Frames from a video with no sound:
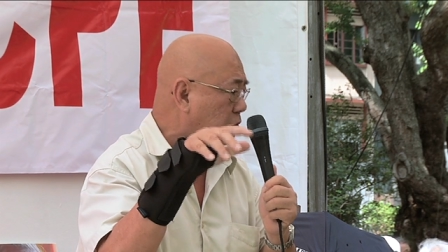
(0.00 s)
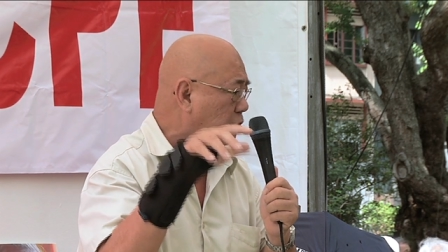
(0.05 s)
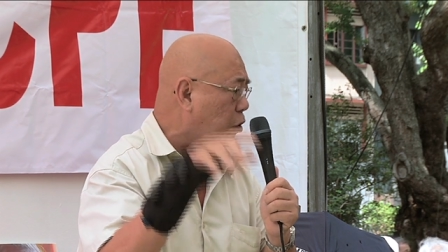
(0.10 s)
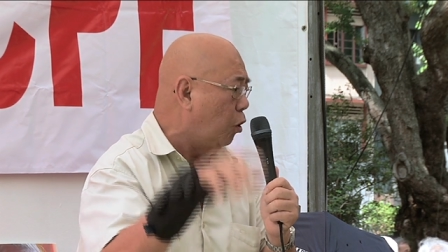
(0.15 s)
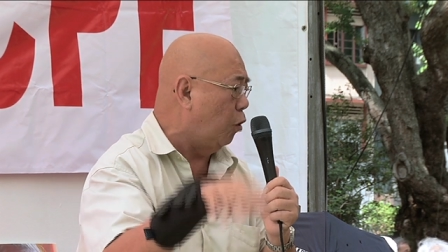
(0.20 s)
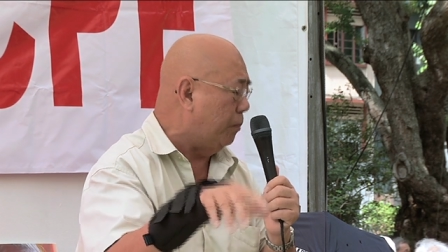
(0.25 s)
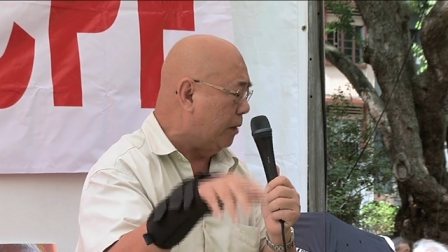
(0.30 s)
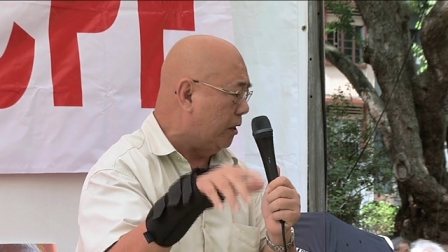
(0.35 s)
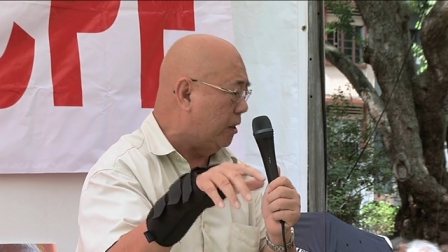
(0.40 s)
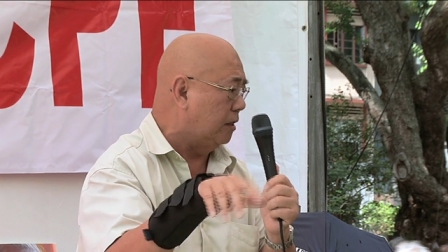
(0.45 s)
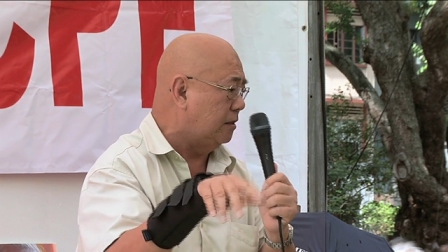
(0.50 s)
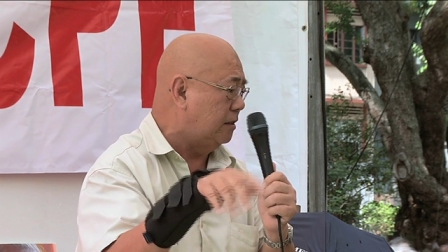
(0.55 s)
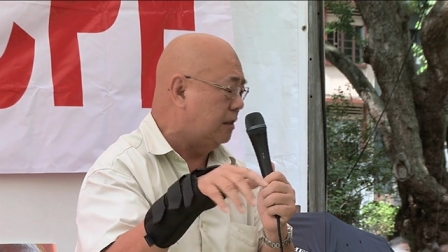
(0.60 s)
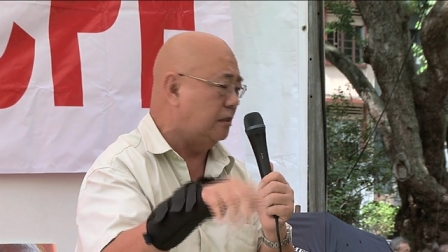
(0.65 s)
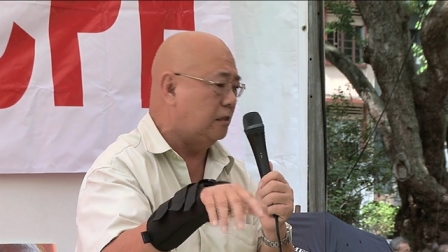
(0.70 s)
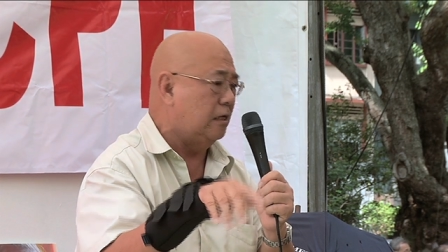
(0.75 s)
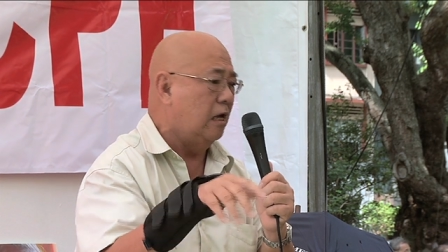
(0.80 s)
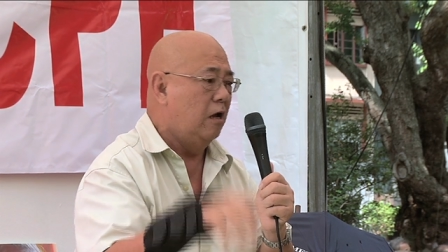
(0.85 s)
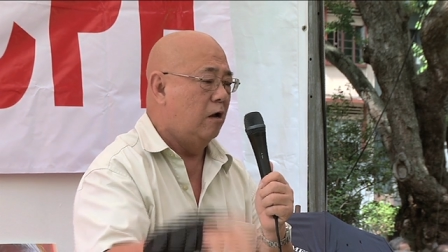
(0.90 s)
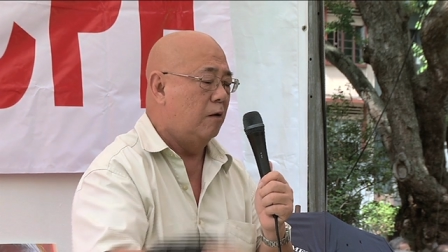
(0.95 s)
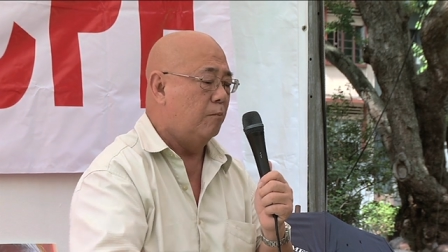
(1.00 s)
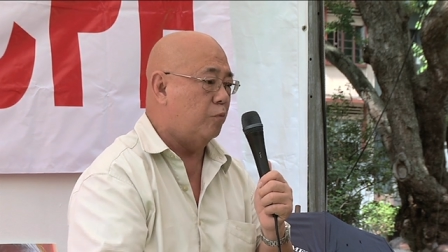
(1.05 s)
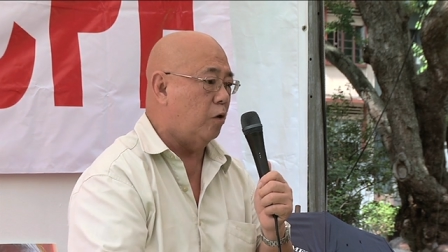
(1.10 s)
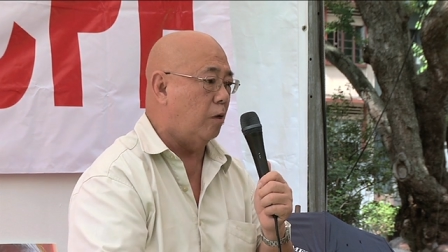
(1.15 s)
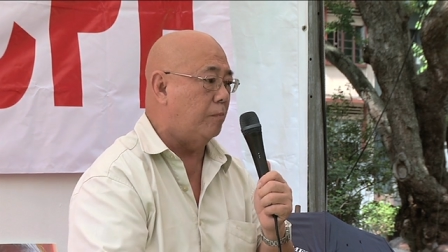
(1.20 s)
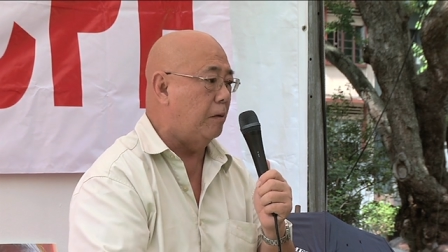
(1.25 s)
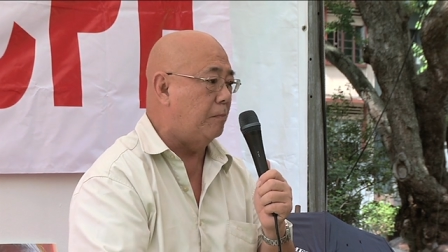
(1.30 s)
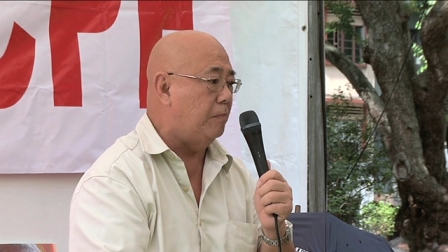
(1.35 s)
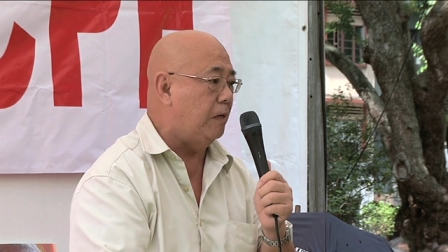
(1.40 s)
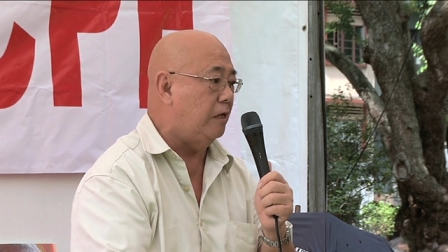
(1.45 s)
know because it's
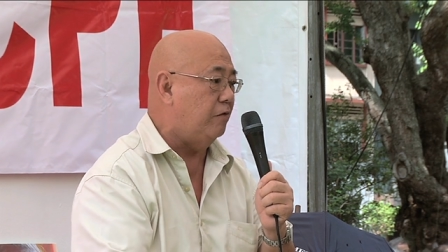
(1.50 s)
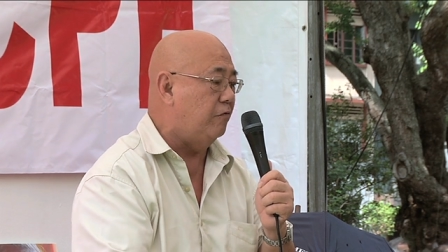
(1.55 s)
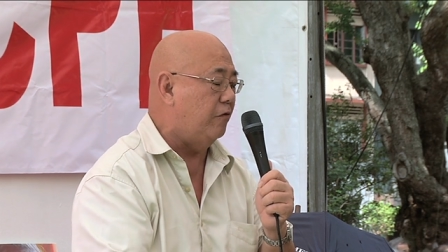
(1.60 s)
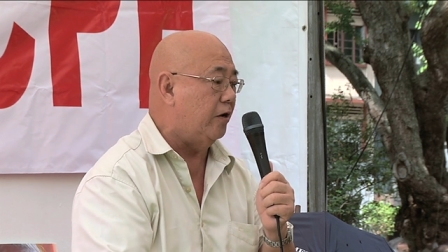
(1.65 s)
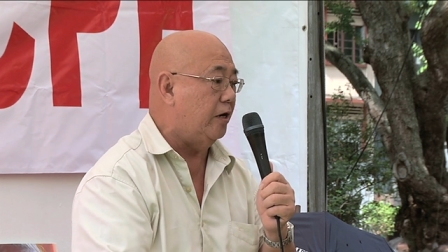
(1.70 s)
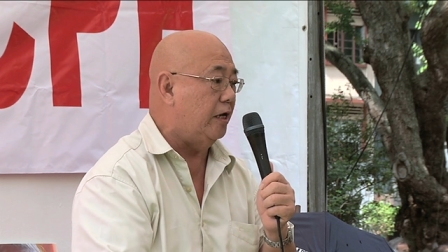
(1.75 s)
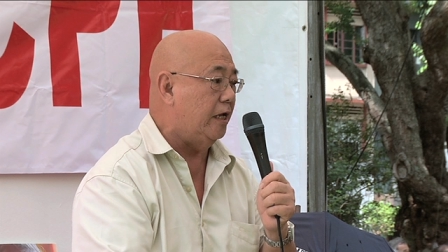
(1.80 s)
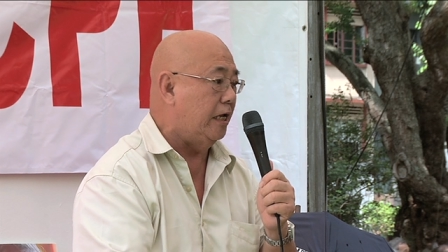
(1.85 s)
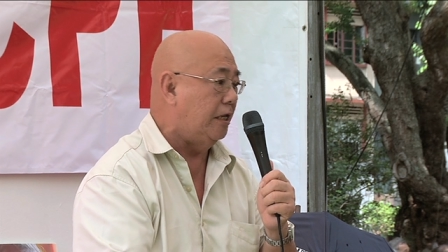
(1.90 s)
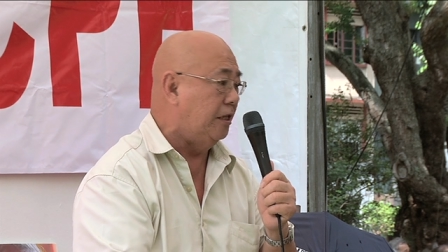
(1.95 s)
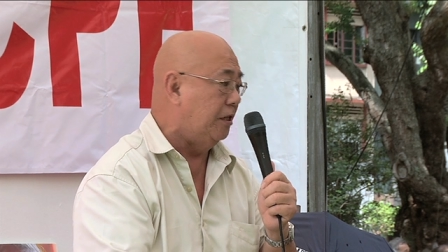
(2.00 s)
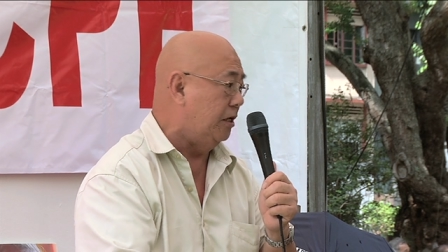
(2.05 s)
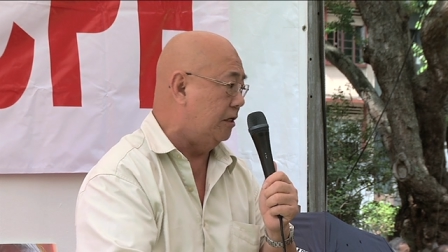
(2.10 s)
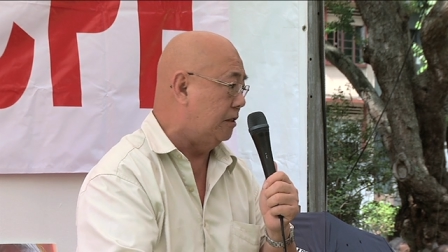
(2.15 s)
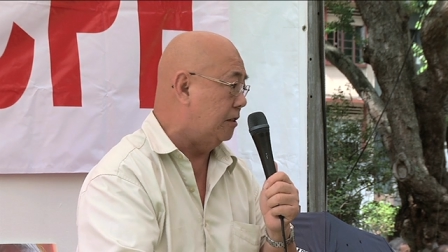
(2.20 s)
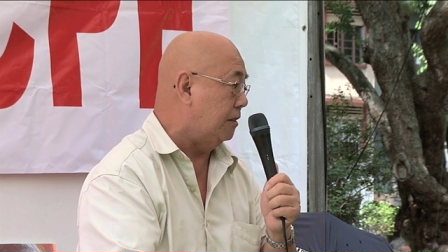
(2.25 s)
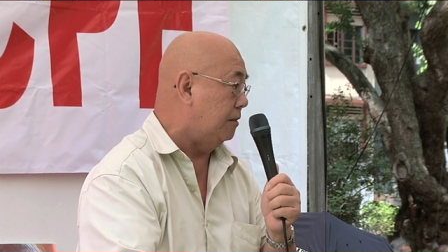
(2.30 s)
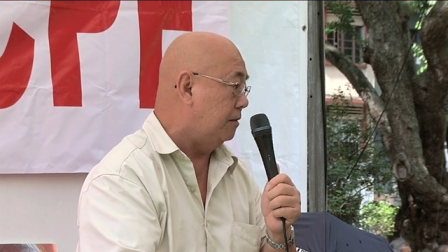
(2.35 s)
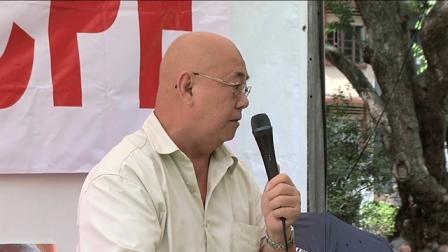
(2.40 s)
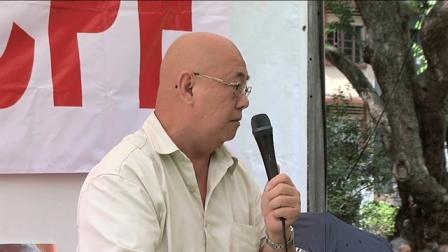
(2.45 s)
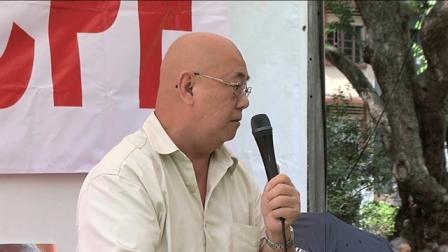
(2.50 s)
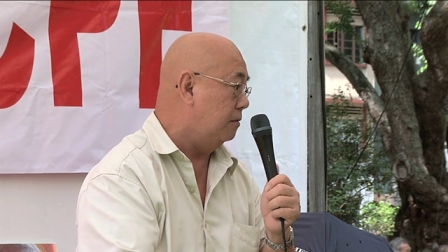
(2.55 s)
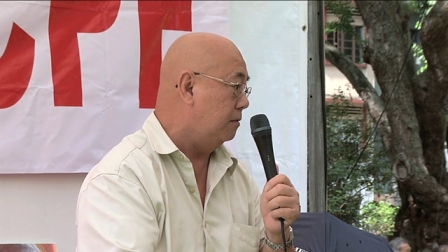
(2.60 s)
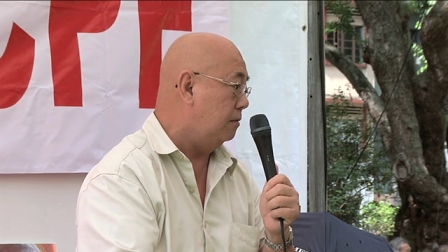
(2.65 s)
probably very indecent.